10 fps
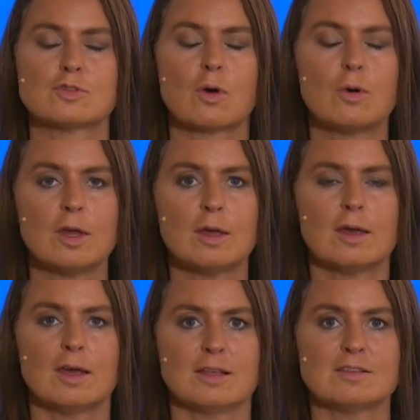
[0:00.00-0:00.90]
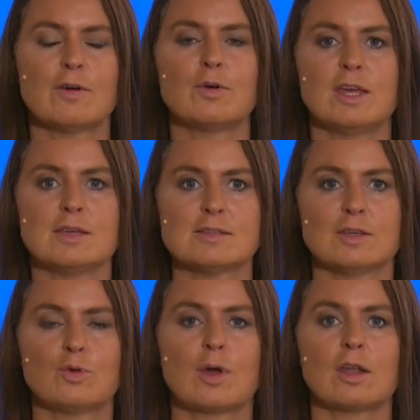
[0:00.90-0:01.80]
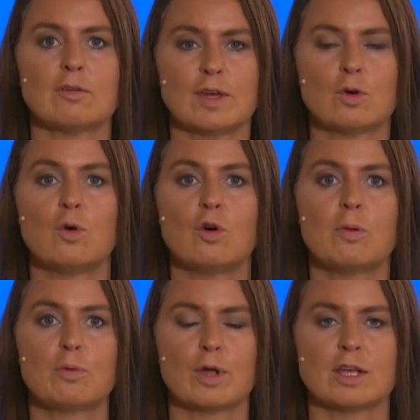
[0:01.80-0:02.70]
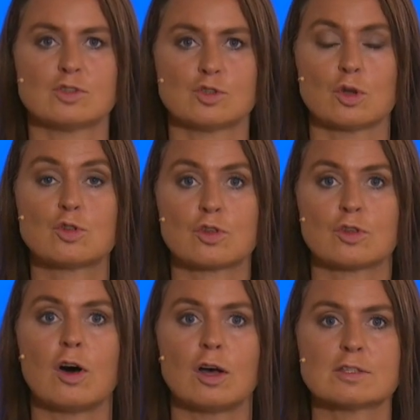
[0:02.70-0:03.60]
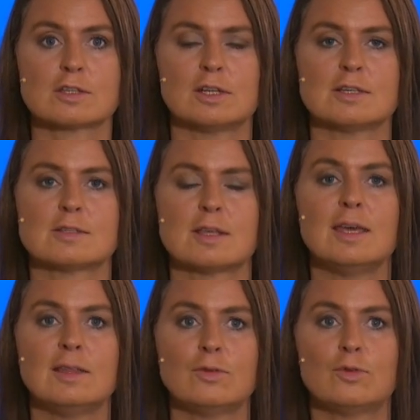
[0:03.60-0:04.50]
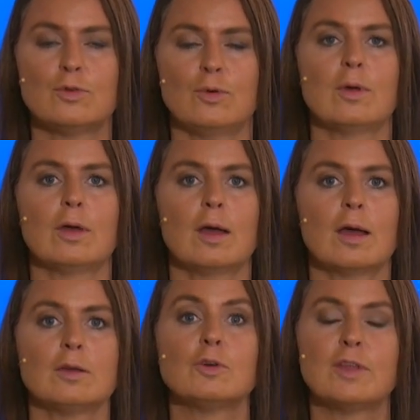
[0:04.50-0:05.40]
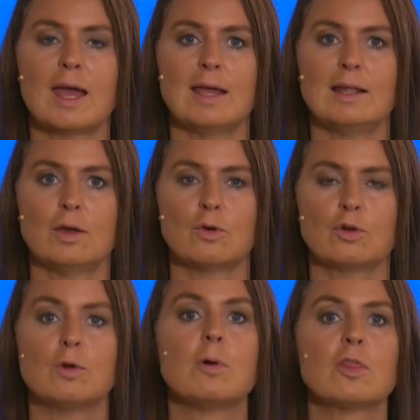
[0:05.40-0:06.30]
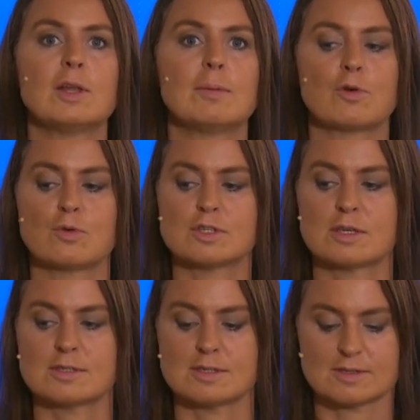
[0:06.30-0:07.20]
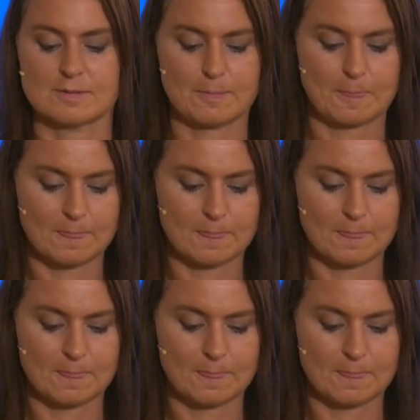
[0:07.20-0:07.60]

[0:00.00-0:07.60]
So it's very easy to kind of incorporate such a task list into your daily or your monthly processes.